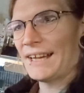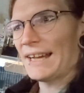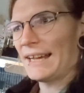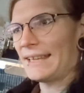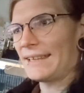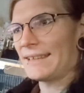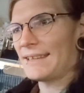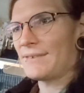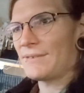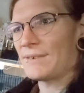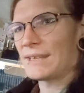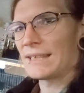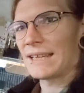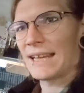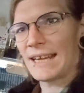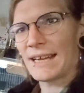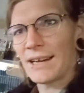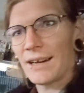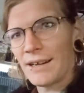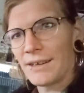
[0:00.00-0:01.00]
I live in
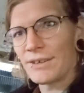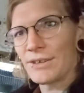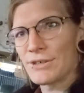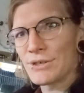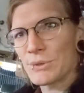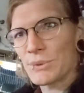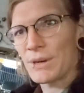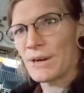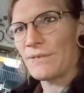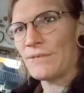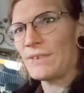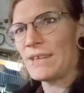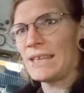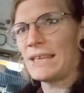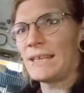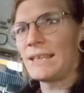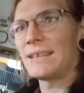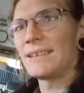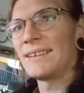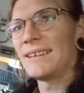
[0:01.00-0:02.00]
like 100 square
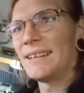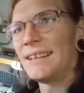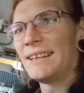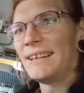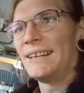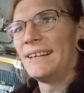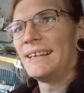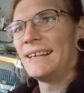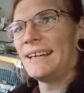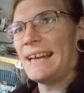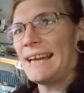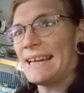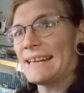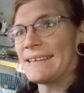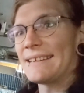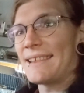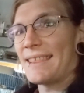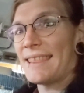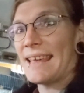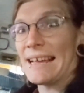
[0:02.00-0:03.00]
feet,
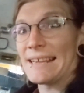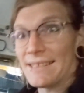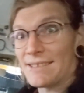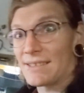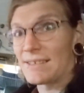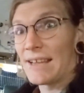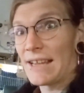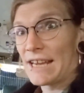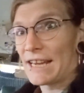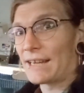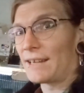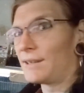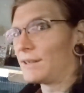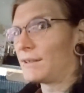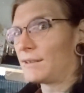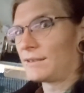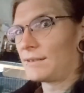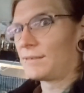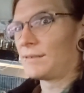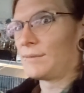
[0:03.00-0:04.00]
and that's like
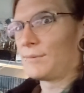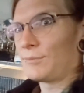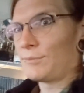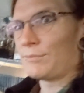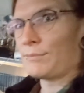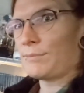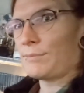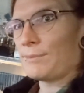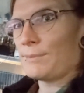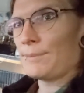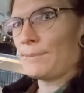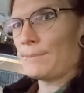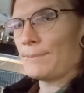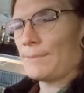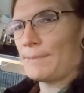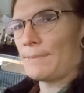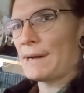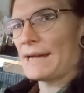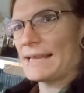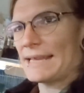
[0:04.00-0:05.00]

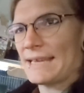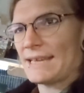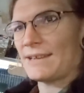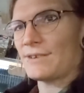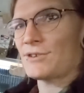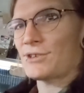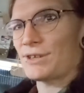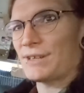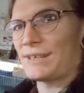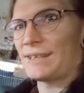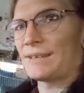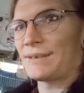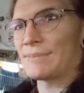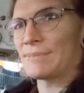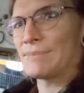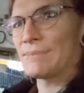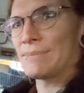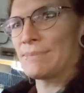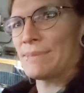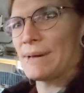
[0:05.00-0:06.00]
my kitchen,
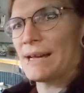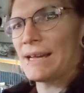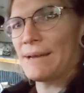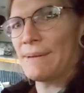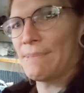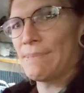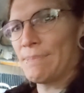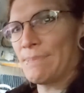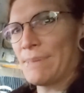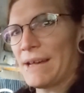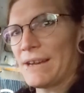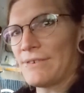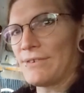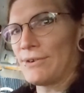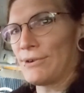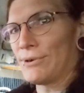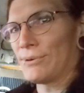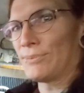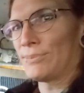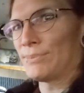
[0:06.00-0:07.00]
my
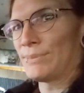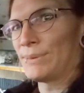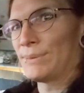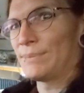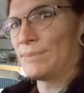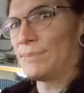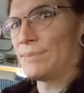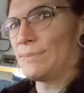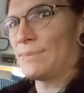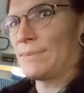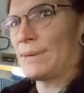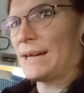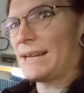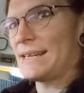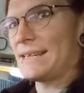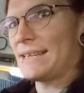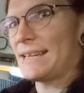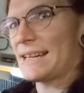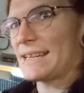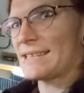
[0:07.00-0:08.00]
bedroom, my
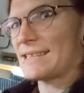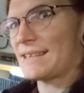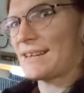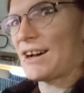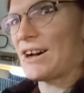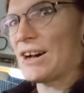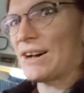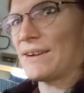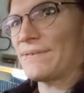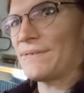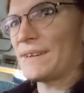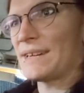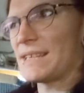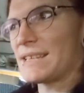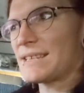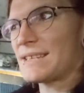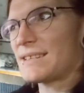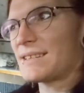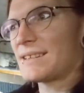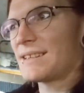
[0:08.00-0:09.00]
desk
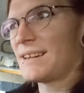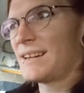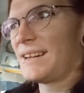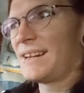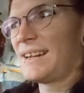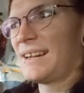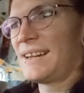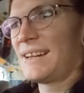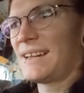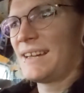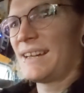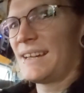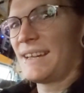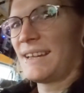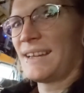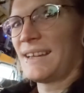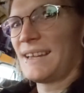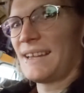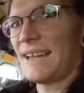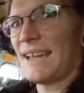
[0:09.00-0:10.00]
office,
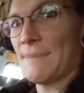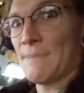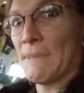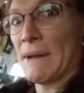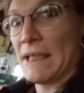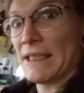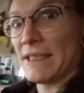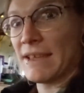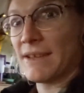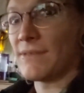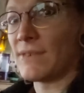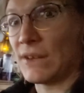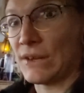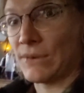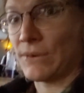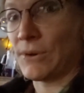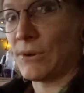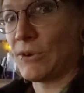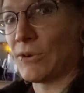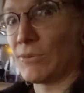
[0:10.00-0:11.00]
my living
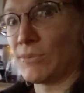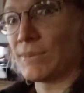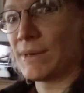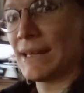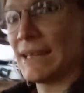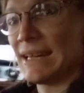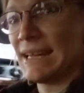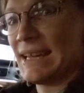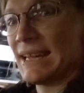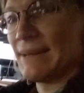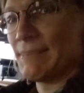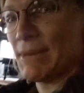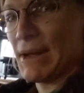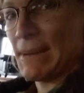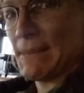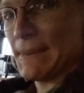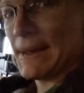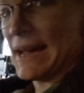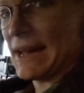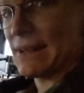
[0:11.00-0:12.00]
room, my
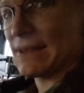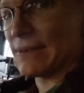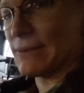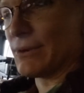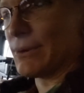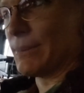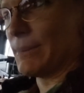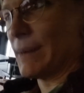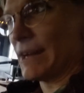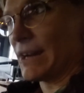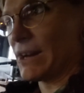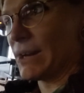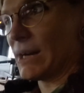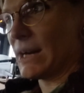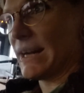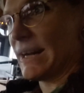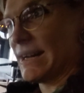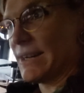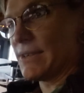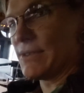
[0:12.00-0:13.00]
bathroom, my
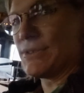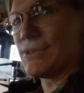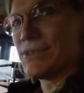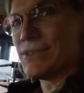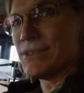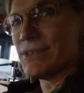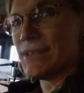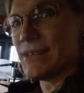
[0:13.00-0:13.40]
garage.